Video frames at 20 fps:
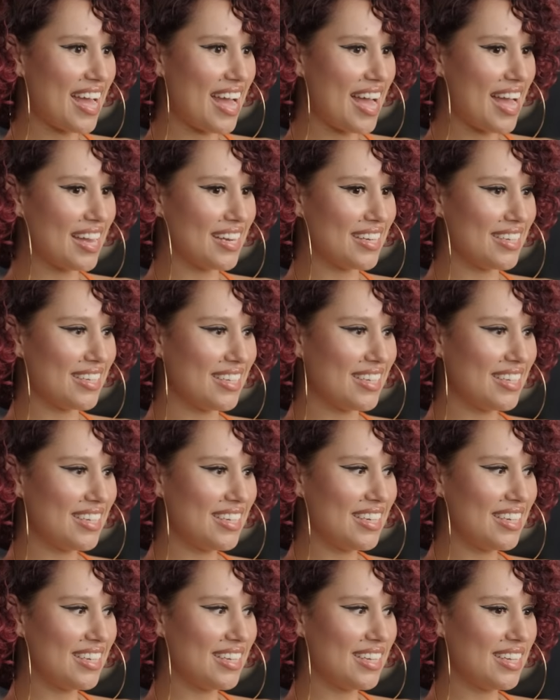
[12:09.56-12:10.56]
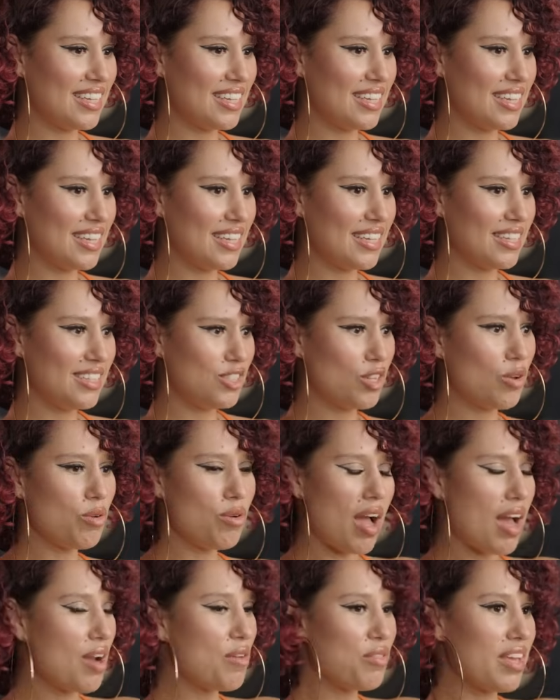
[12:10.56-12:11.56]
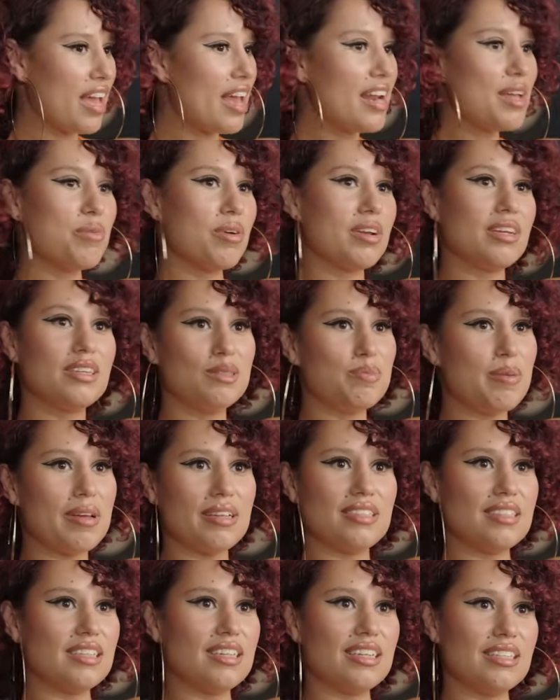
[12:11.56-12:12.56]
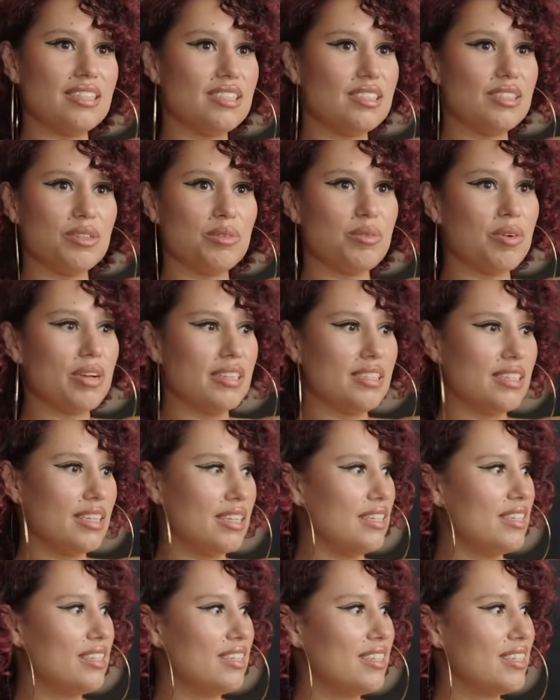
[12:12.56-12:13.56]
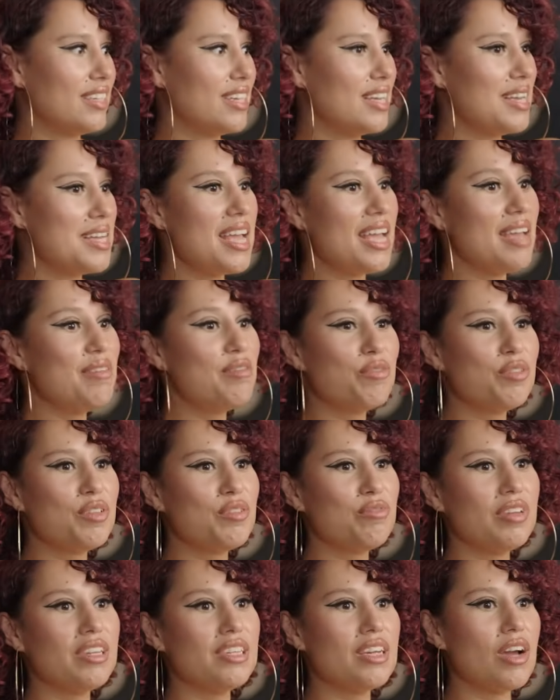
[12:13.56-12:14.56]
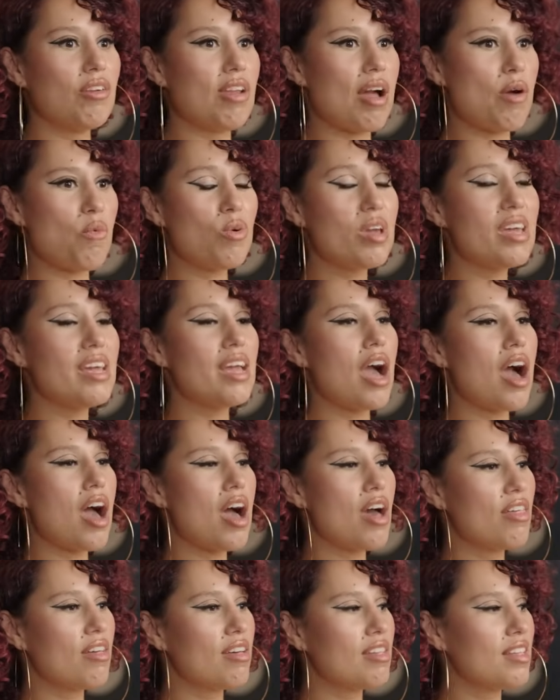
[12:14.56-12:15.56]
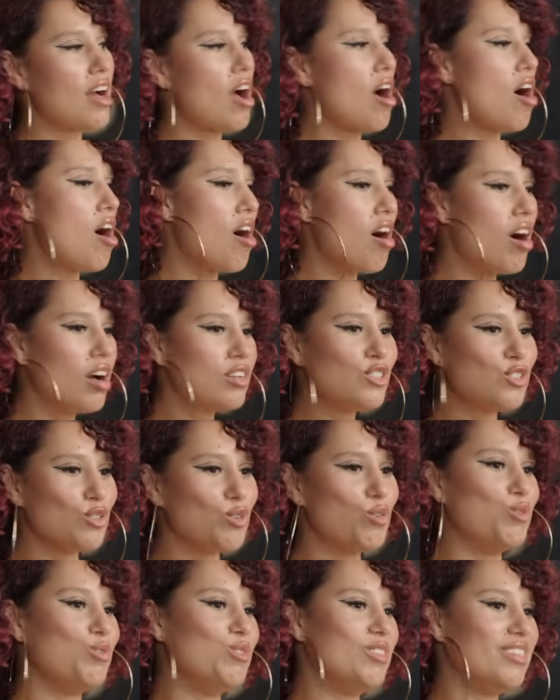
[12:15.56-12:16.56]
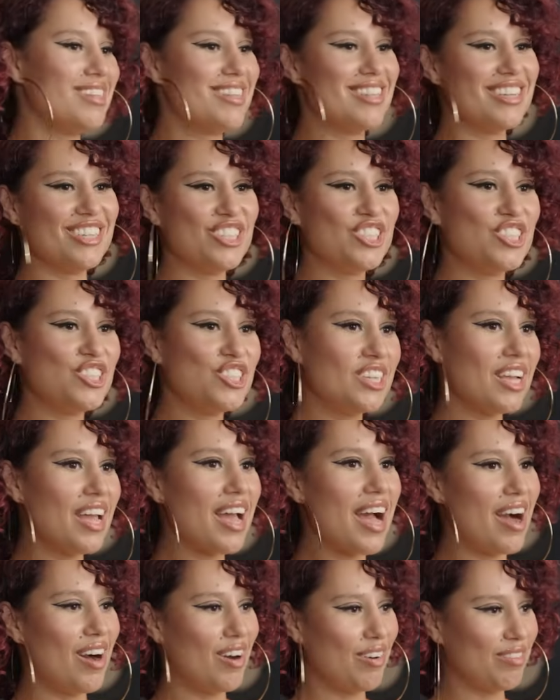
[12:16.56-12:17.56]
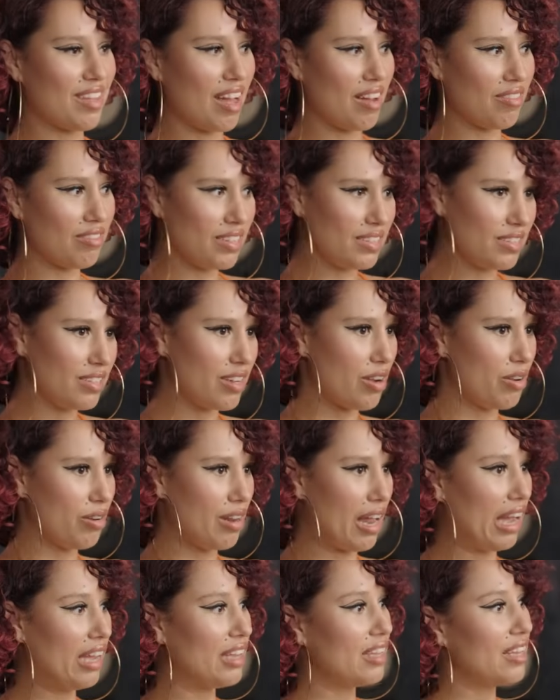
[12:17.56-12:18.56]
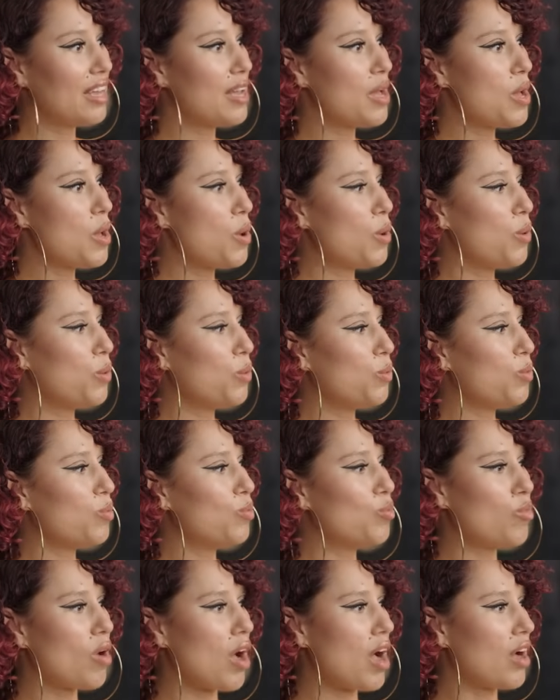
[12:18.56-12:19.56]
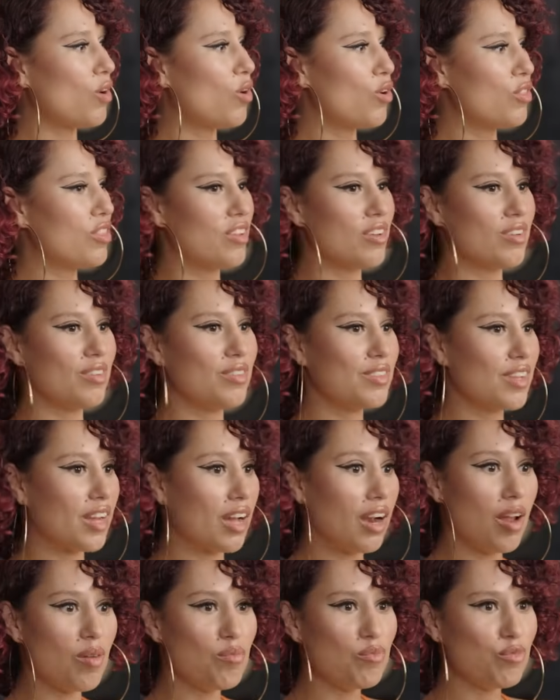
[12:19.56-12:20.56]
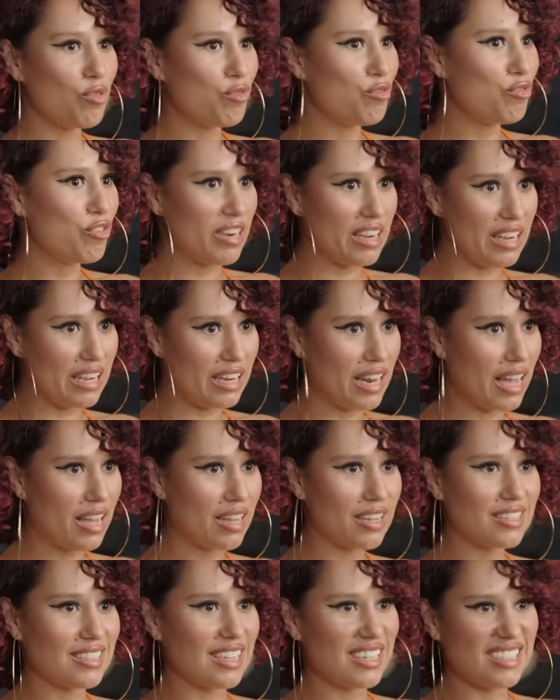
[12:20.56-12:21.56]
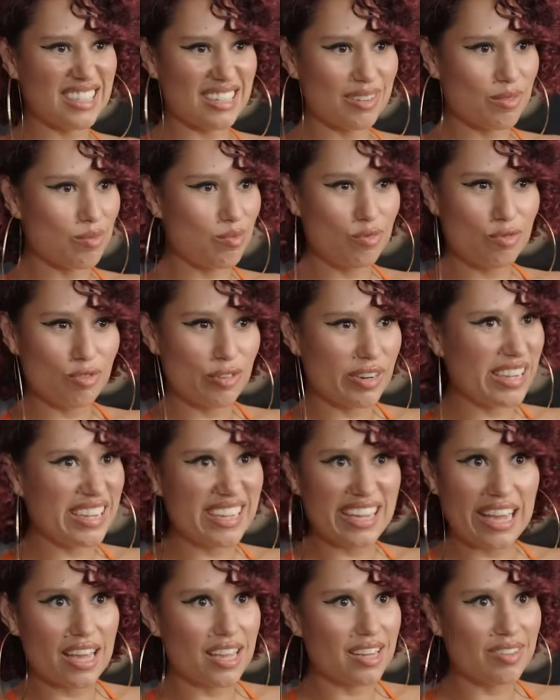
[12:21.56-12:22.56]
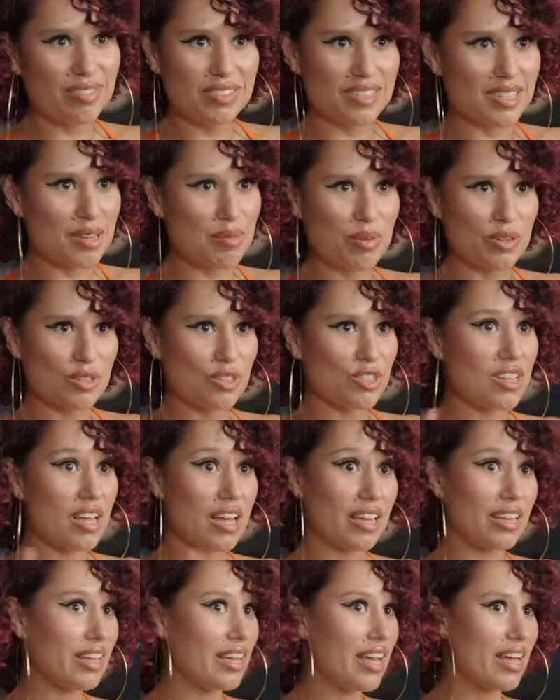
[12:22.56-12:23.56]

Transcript: And so I don't think anyone expected it to do what it did. Even for the video, like we hustled the shit out of that video. Like I got the the club for free, like because I did a free gig for someone so that I could